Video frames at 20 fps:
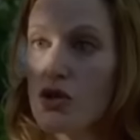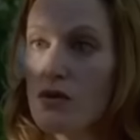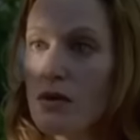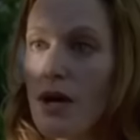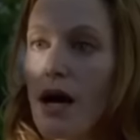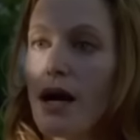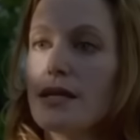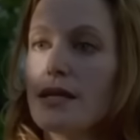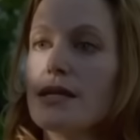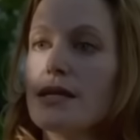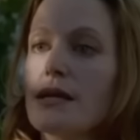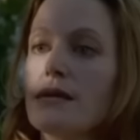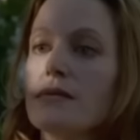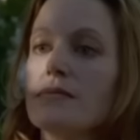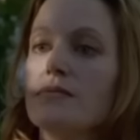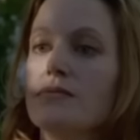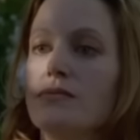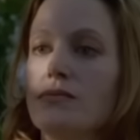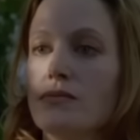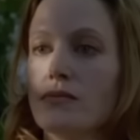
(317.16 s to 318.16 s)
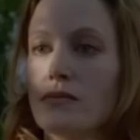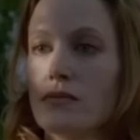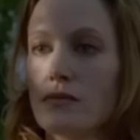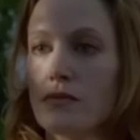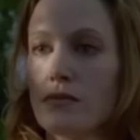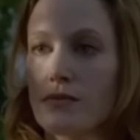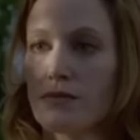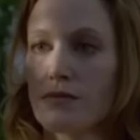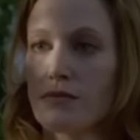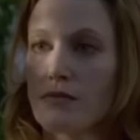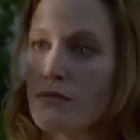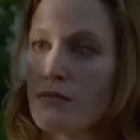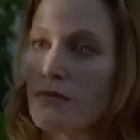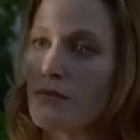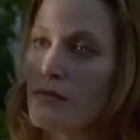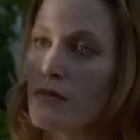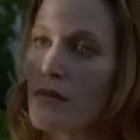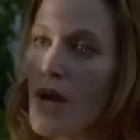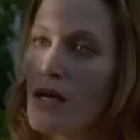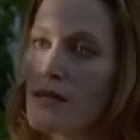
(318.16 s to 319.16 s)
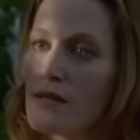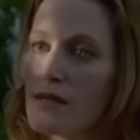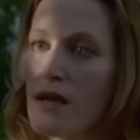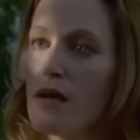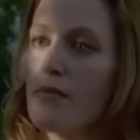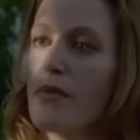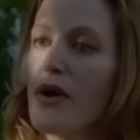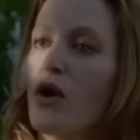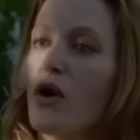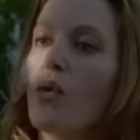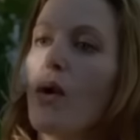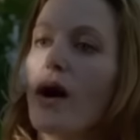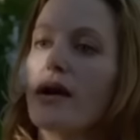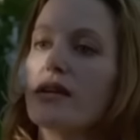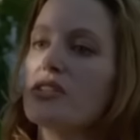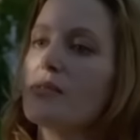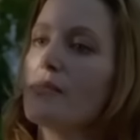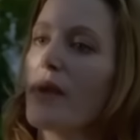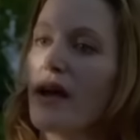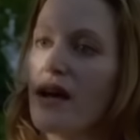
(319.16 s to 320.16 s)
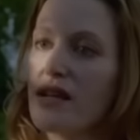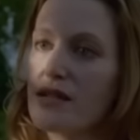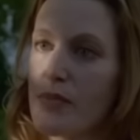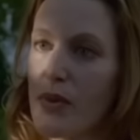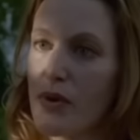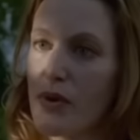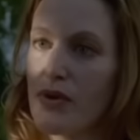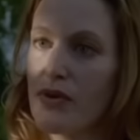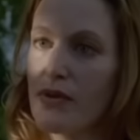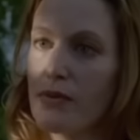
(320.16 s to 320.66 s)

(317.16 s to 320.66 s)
Do not sell marijuana to my husband.